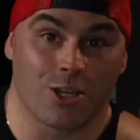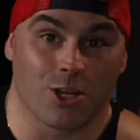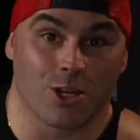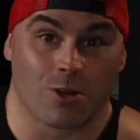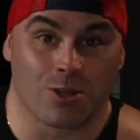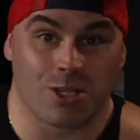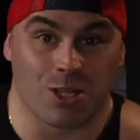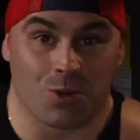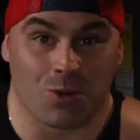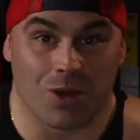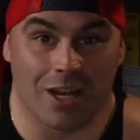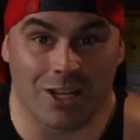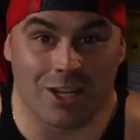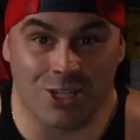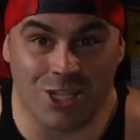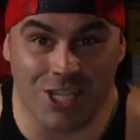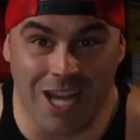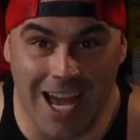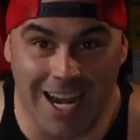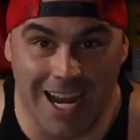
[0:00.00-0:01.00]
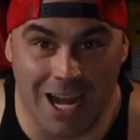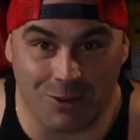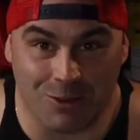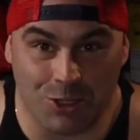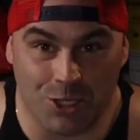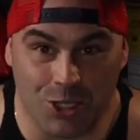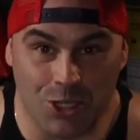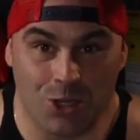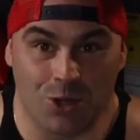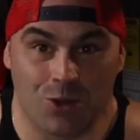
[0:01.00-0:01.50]
Josie Wales, shout out
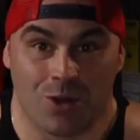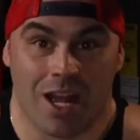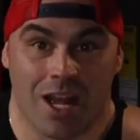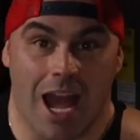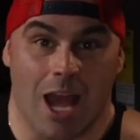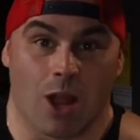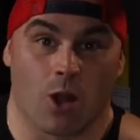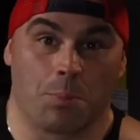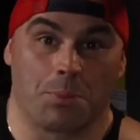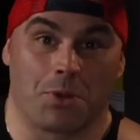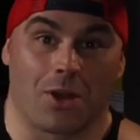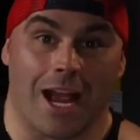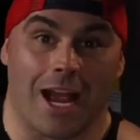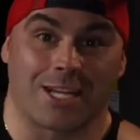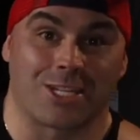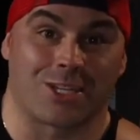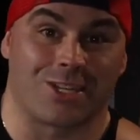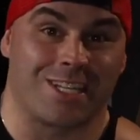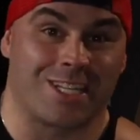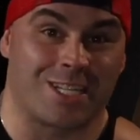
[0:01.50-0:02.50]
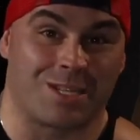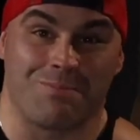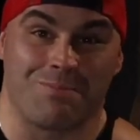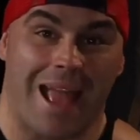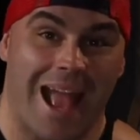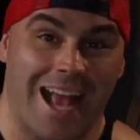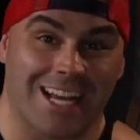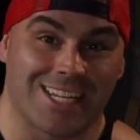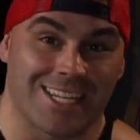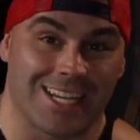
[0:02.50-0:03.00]
to you. I hope you're actually
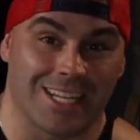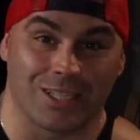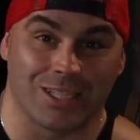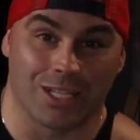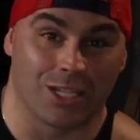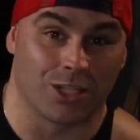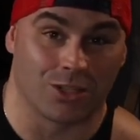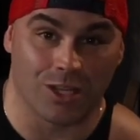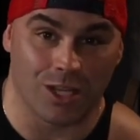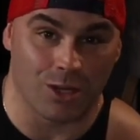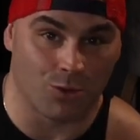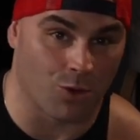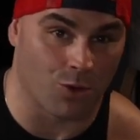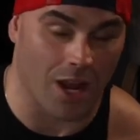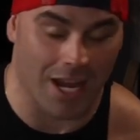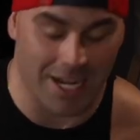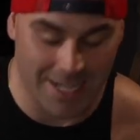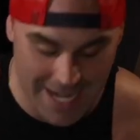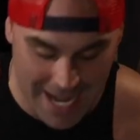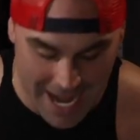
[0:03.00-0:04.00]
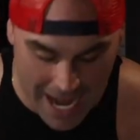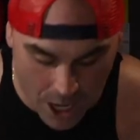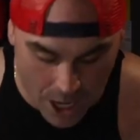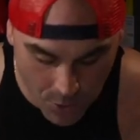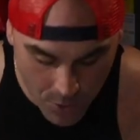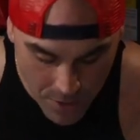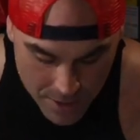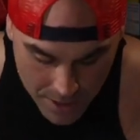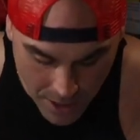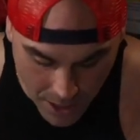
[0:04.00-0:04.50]
smashing it literally right
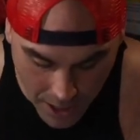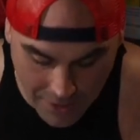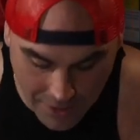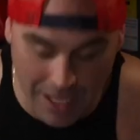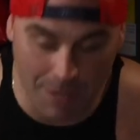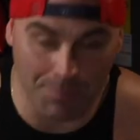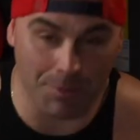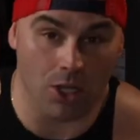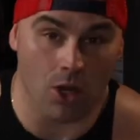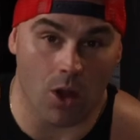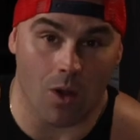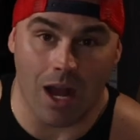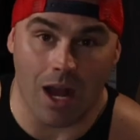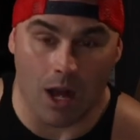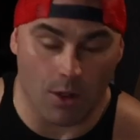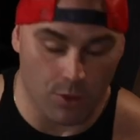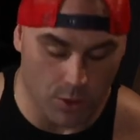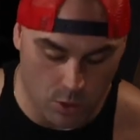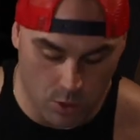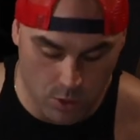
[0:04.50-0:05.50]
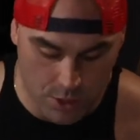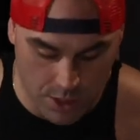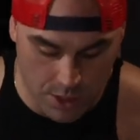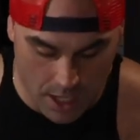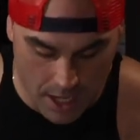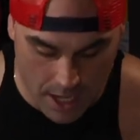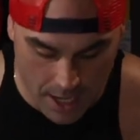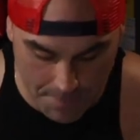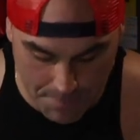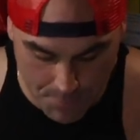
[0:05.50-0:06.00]
now. Uh, let me know how those
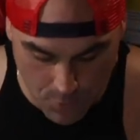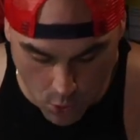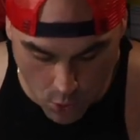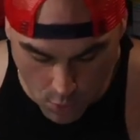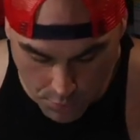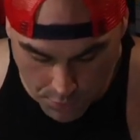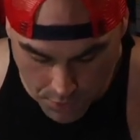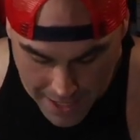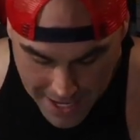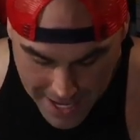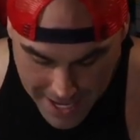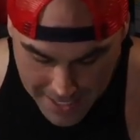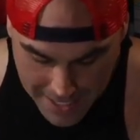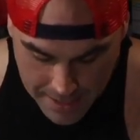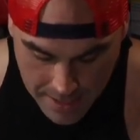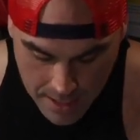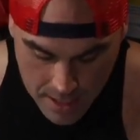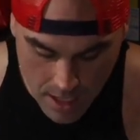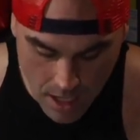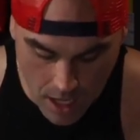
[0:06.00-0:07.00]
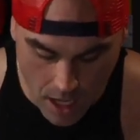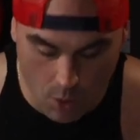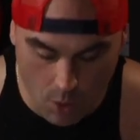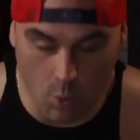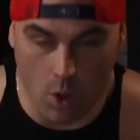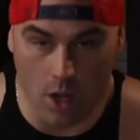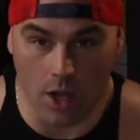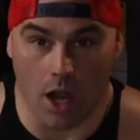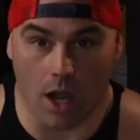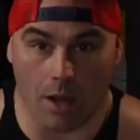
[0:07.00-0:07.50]
um, overhead uh,
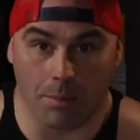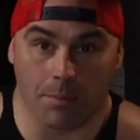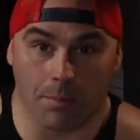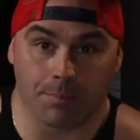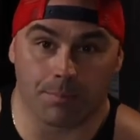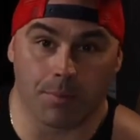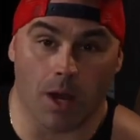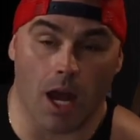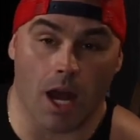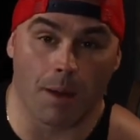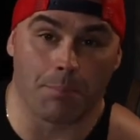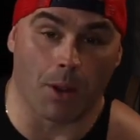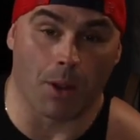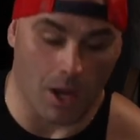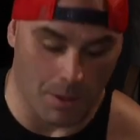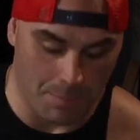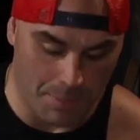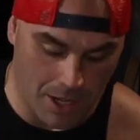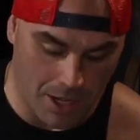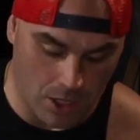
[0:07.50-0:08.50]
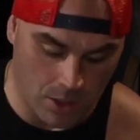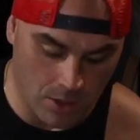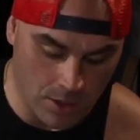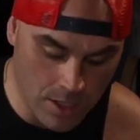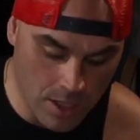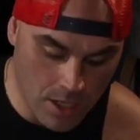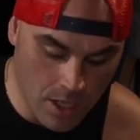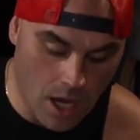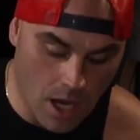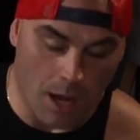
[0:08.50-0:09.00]
one arm uh, barbell
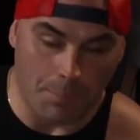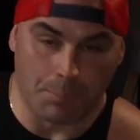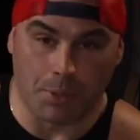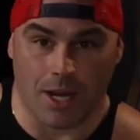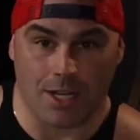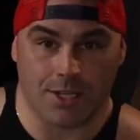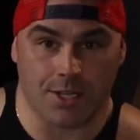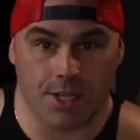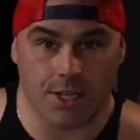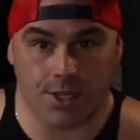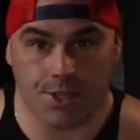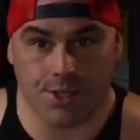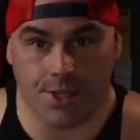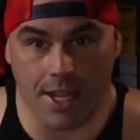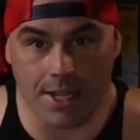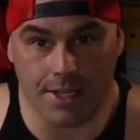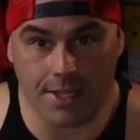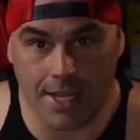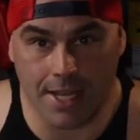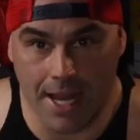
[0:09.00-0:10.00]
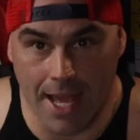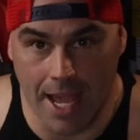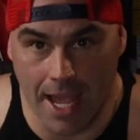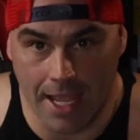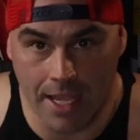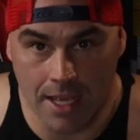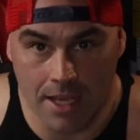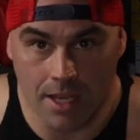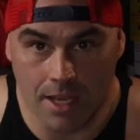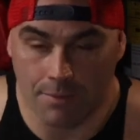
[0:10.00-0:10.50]
uh, presses did
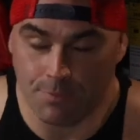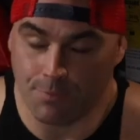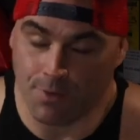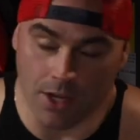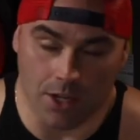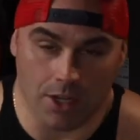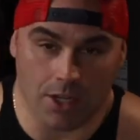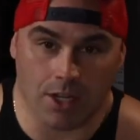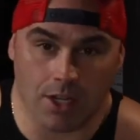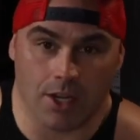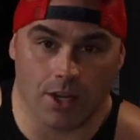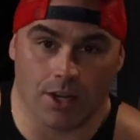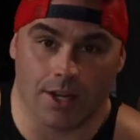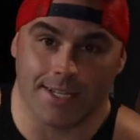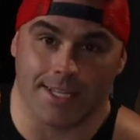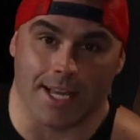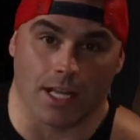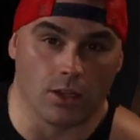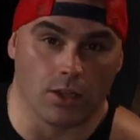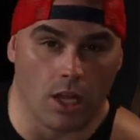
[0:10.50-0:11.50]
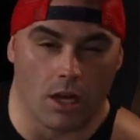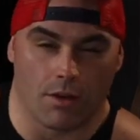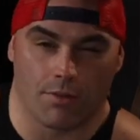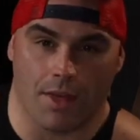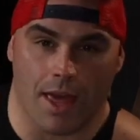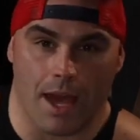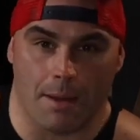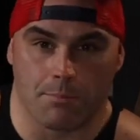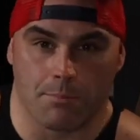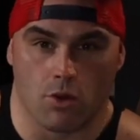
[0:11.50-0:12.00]
today. Very curious. I love
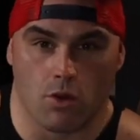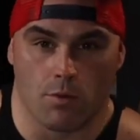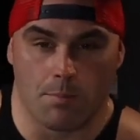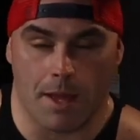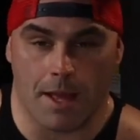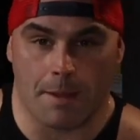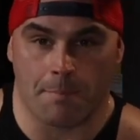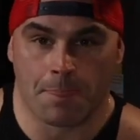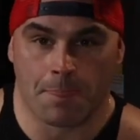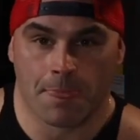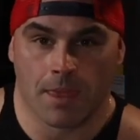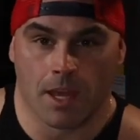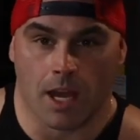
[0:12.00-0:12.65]
that movement.